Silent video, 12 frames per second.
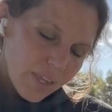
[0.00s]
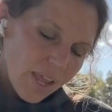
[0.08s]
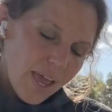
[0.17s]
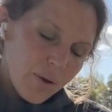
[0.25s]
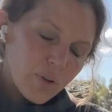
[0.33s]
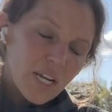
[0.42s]

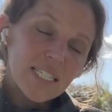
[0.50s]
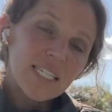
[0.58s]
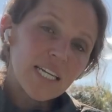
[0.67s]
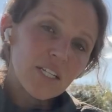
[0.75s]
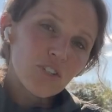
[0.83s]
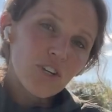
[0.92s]
And when I
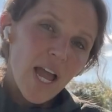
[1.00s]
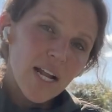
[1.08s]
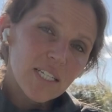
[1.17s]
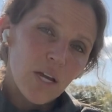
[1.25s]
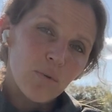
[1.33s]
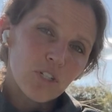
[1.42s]
say
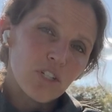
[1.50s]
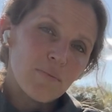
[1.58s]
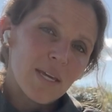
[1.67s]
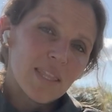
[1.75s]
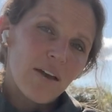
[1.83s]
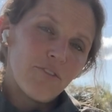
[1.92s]
contract, I want you to
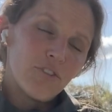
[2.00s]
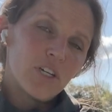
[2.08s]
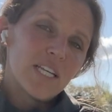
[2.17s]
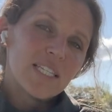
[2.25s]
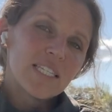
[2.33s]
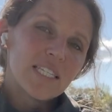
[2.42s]
make that foot
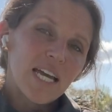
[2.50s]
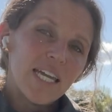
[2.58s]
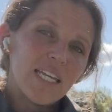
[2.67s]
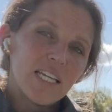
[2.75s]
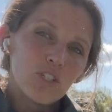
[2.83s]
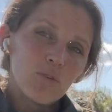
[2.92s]
as
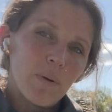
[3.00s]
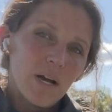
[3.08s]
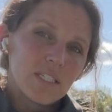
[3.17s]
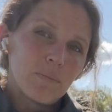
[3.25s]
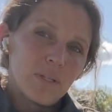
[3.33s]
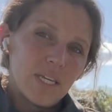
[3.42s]
tight as you
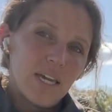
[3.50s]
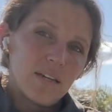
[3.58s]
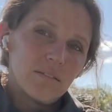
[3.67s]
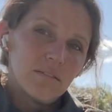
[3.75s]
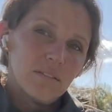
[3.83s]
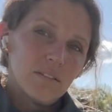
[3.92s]
possibly
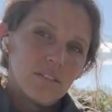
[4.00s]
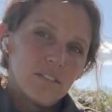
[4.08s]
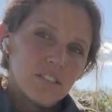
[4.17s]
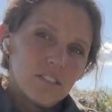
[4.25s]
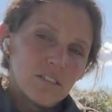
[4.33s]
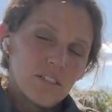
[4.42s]
can.
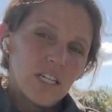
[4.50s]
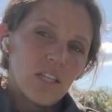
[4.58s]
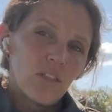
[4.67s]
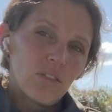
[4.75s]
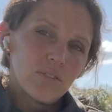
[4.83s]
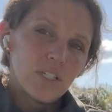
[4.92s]
All right,
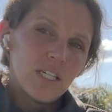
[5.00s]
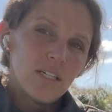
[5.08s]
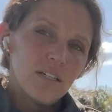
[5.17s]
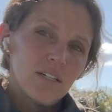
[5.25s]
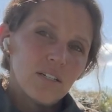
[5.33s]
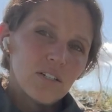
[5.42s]
3,
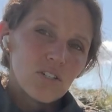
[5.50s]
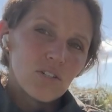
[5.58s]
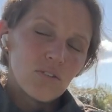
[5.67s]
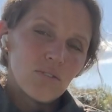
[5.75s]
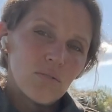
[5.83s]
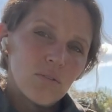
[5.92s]

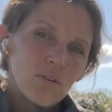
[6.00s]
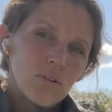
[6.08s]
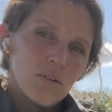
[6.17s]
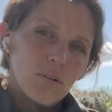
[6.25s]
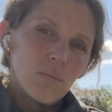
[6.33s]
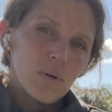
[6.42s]
2,
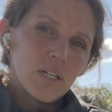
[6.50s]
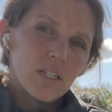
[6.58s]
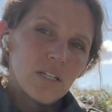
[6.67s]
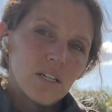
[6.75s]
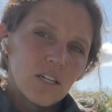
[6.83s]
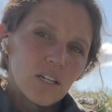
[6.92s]

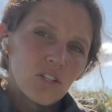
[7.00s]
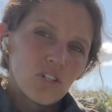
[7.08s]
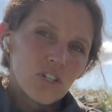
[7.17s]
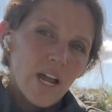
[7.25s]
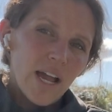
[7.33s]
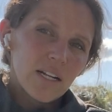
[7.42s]
1,
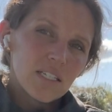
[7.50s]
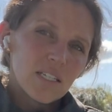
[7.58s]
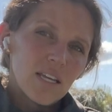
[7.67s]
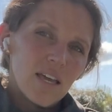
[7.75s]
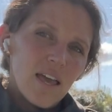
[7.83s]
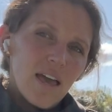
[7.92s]
contract.
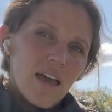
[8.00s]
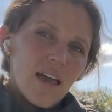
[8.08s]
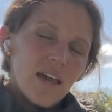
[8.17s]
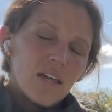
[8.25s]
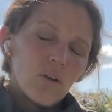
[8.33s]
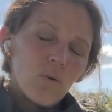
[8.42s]

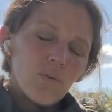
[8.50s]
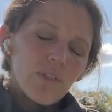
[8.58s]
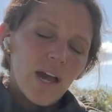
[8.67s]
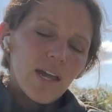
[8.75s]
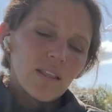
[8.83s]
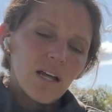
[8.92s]
And hold
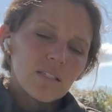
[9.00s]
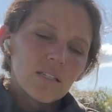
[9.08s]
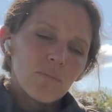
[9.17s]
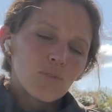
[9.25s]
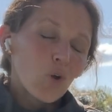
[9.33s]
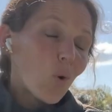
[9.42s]
that, and lots of
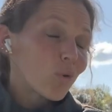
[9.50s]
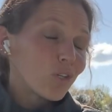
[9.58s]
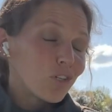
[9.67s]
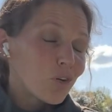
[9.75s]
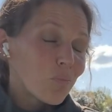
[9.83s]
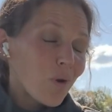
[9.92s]
times you're
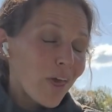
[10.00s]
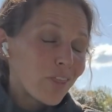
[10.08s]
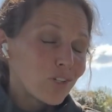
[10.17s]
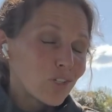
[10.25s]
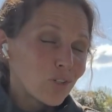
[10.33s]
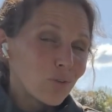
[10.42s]
holding your
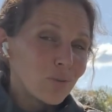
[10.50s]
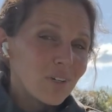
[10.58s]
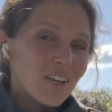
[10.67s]
breath too.